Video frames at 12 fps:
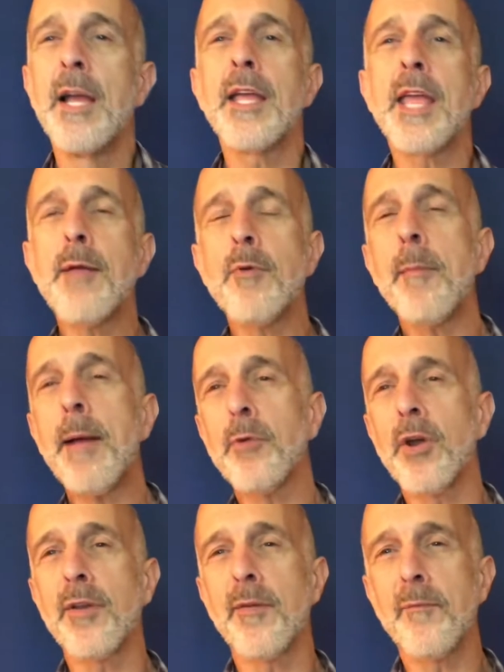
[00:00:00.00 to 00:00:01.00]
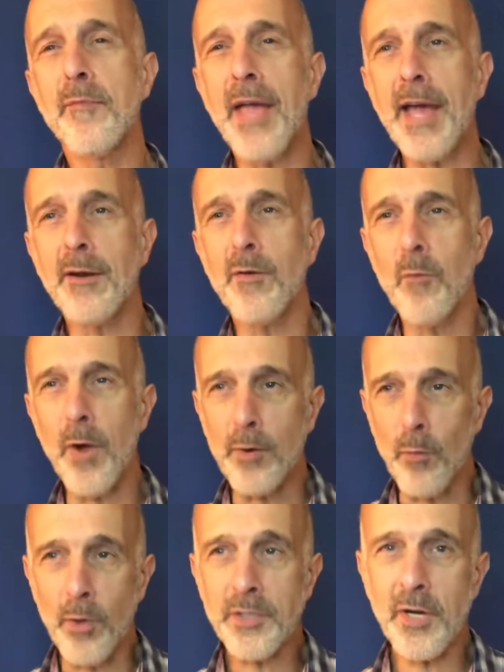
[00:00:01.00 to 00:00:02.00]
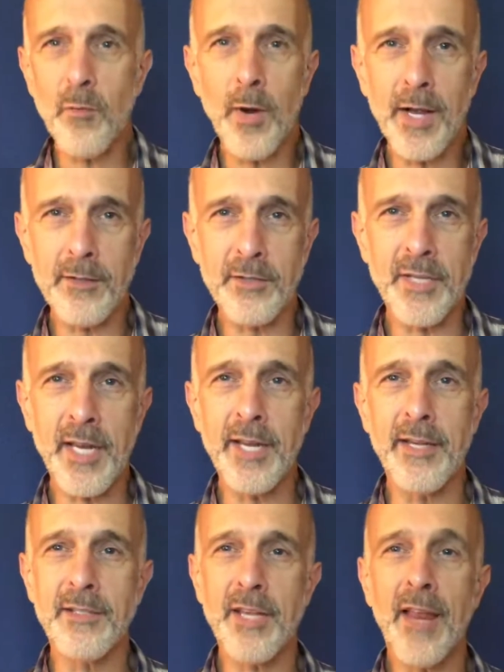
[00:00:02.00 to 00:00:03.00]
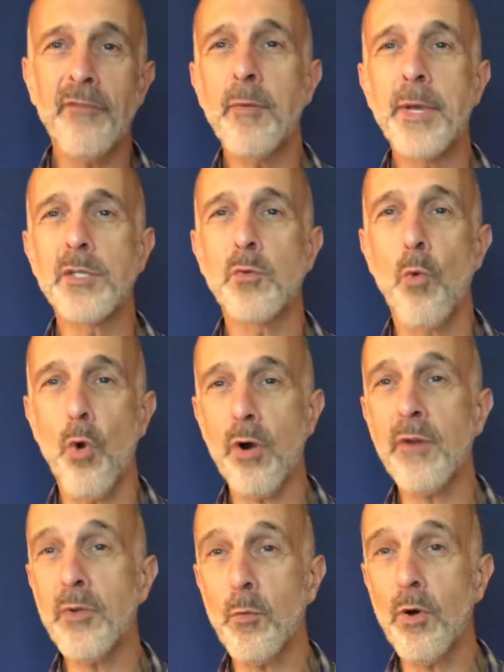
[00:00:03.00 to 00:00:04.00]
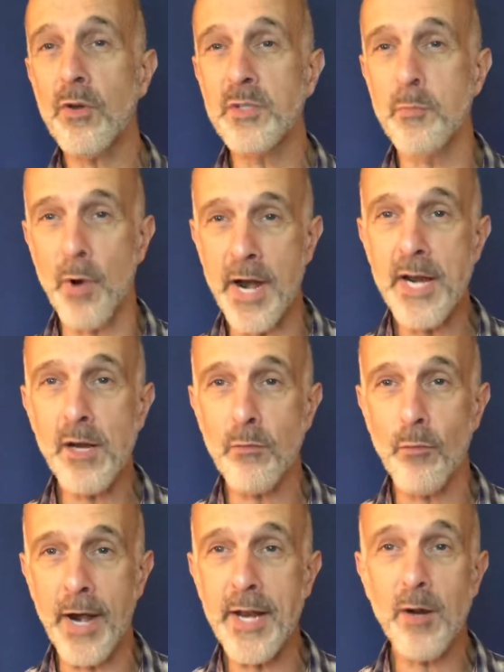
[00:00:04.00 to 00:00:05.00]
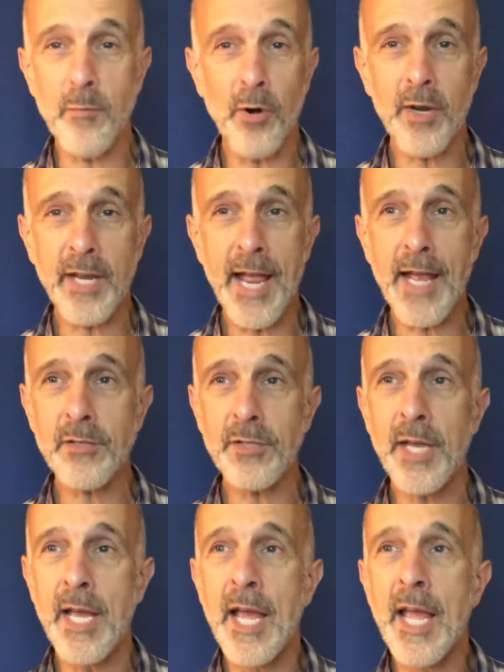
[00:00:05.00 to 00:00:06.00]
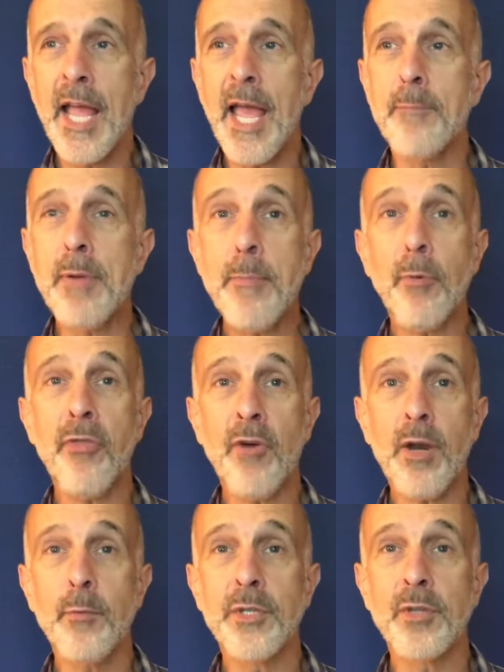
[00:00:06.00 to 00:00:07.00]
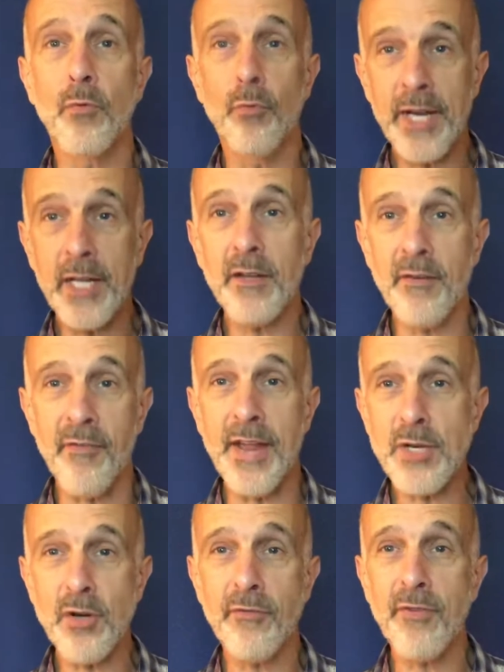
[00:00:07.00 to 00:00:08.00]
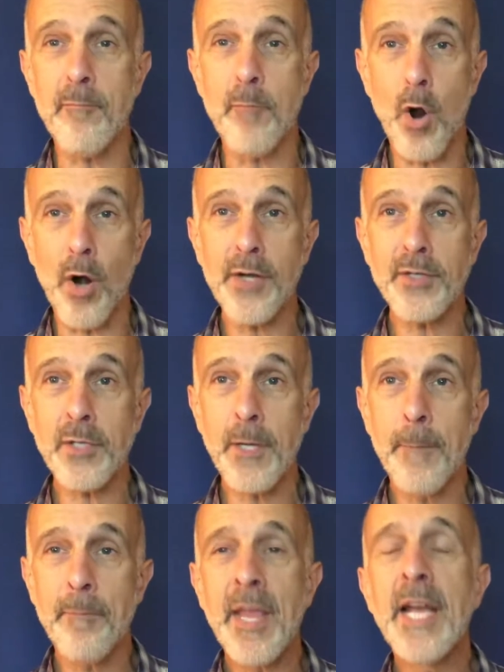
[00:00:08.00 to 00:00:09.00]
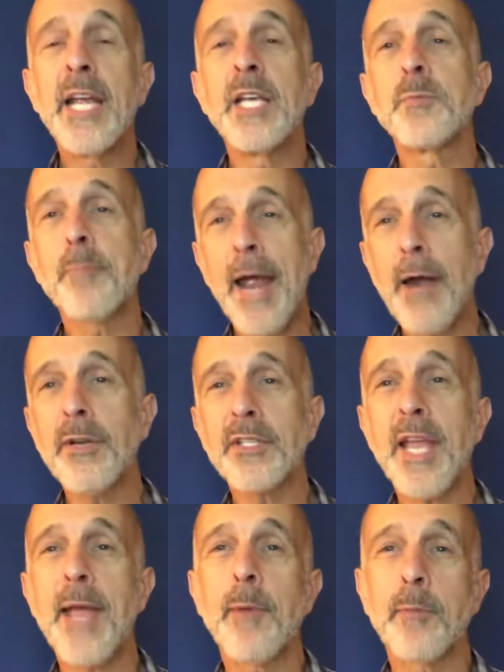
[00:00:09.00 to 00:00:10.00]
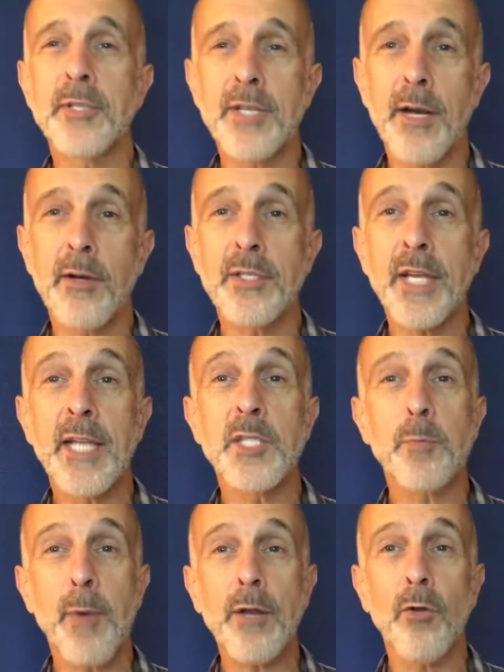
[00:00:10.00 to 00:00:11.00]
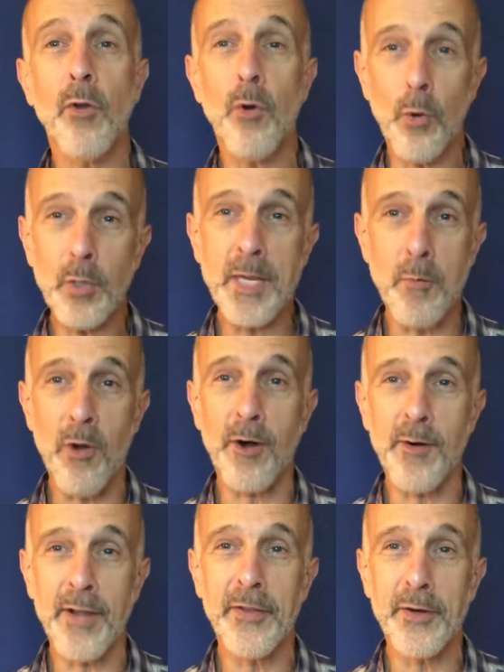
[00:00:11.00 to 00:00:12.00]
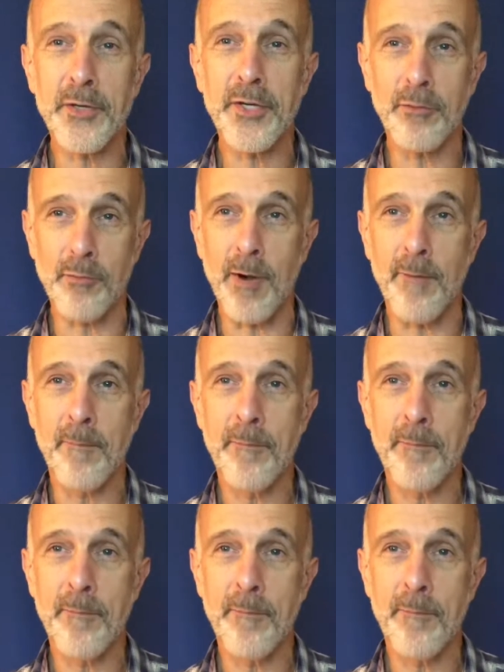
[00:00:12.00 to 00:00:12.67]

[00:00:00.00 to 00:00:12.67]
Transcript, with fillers: He remembered that when Orson Welles did his infamous War of the Worlds radio, radio broadcast and people thought it was a real invasion from Mars, his parents came upstairs and sprinkled holy water on their children.